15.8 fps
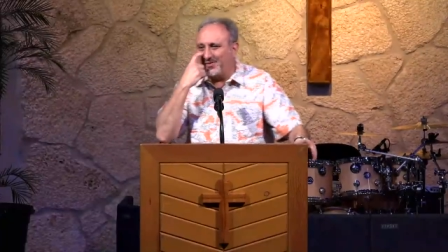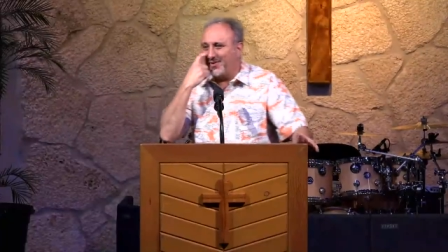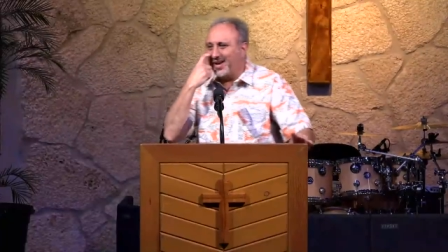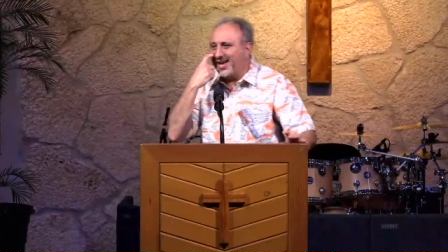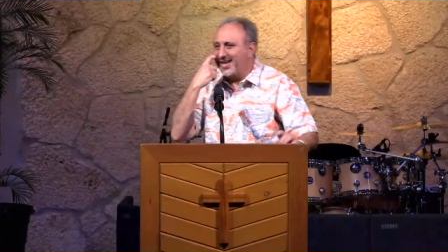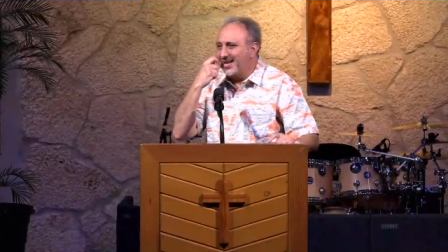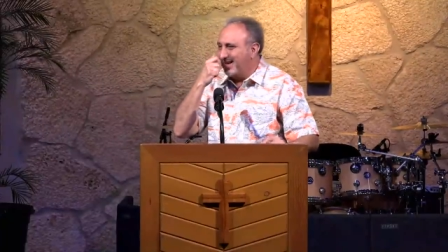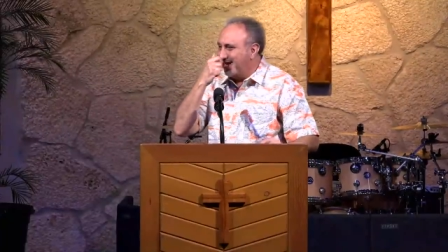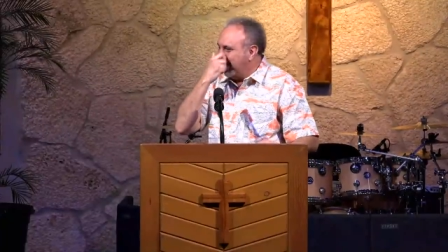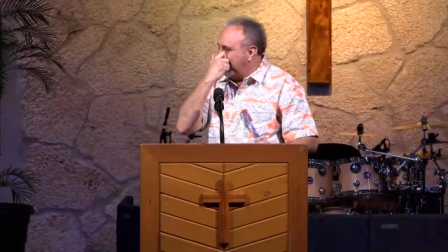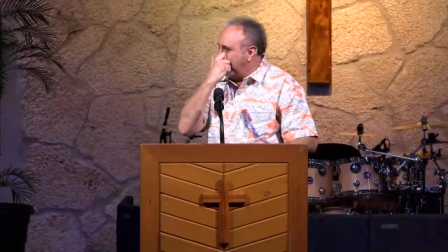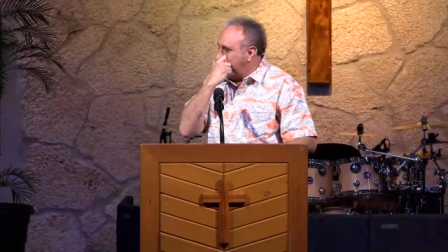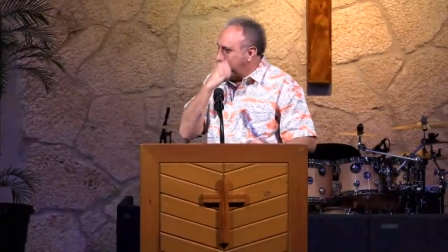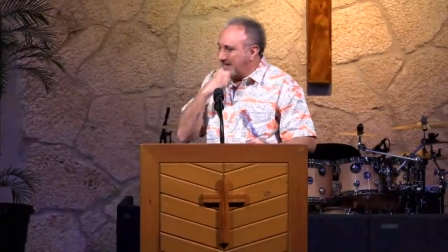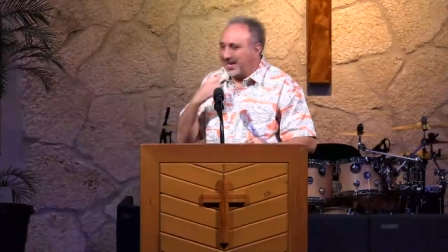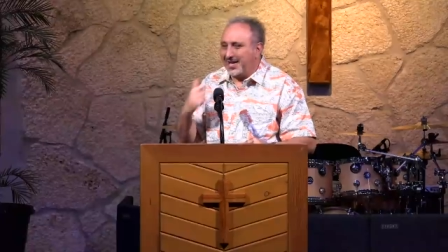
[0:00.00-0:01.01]
by the way,
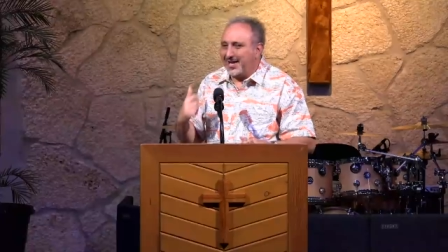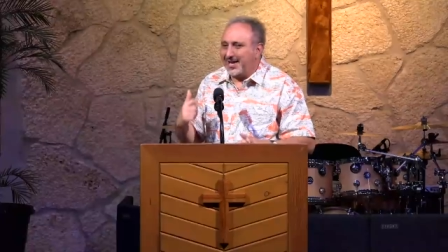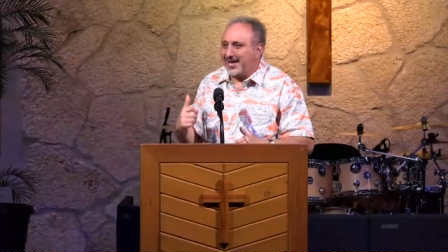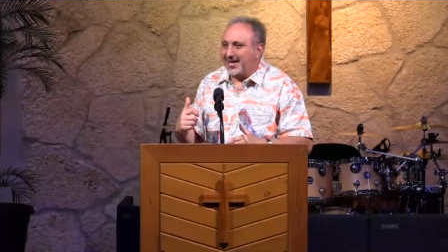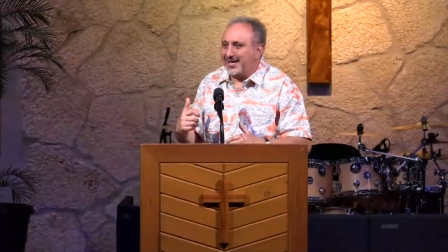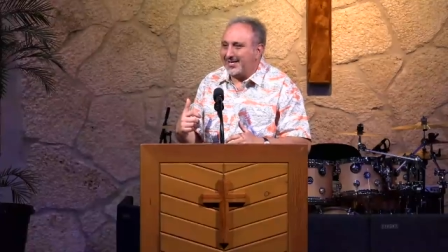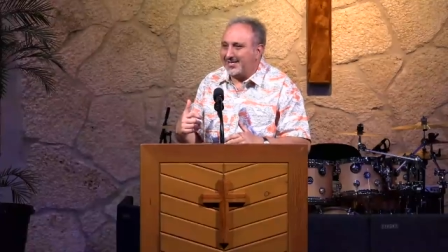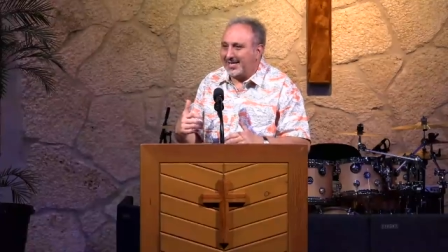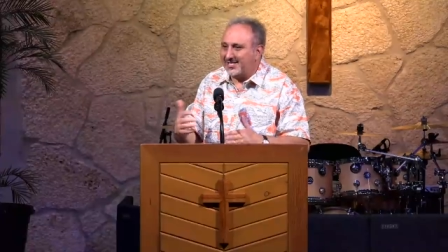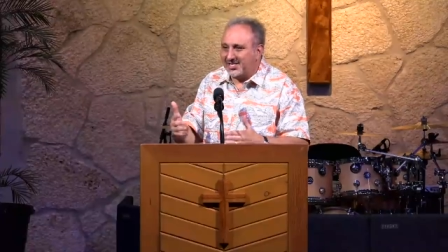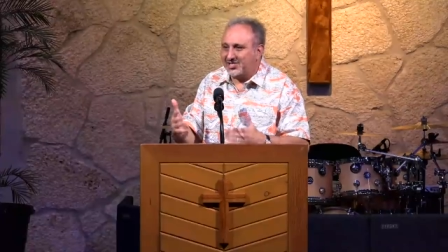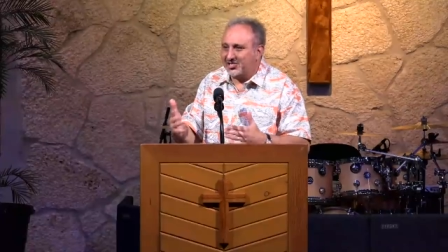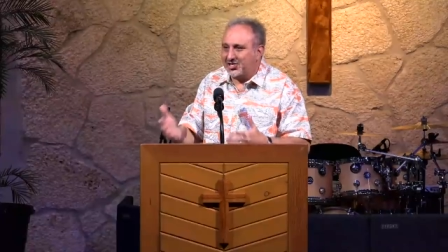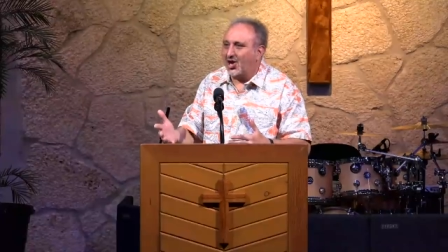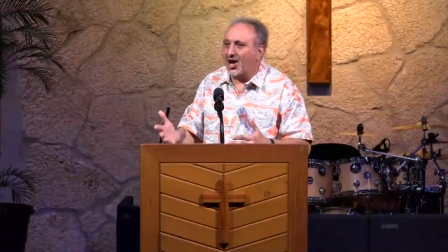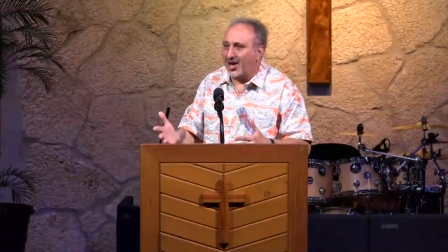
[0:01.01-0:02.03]
it
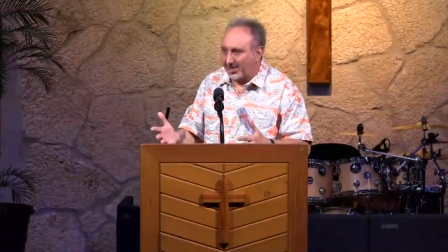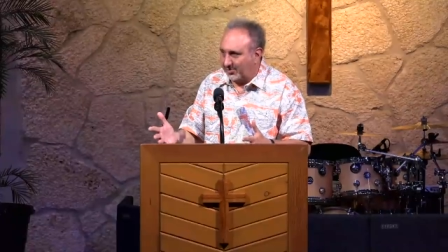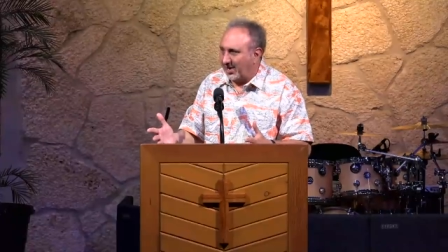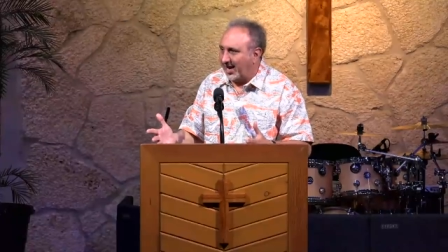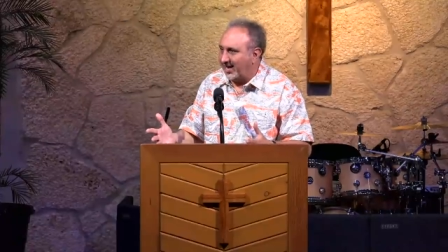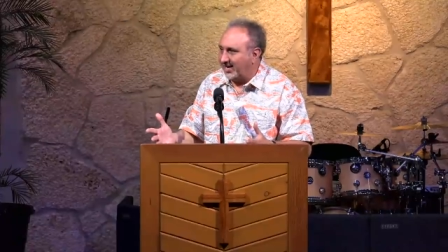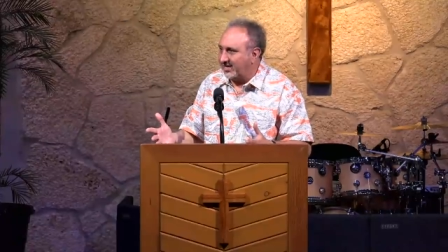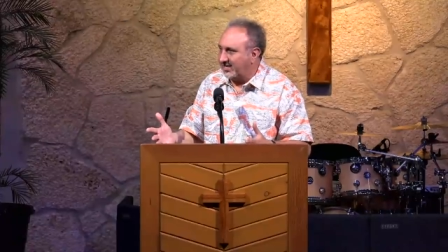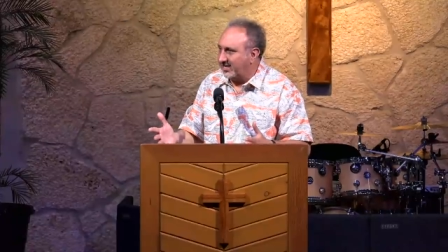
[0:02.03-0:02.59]
doesn't talk, right?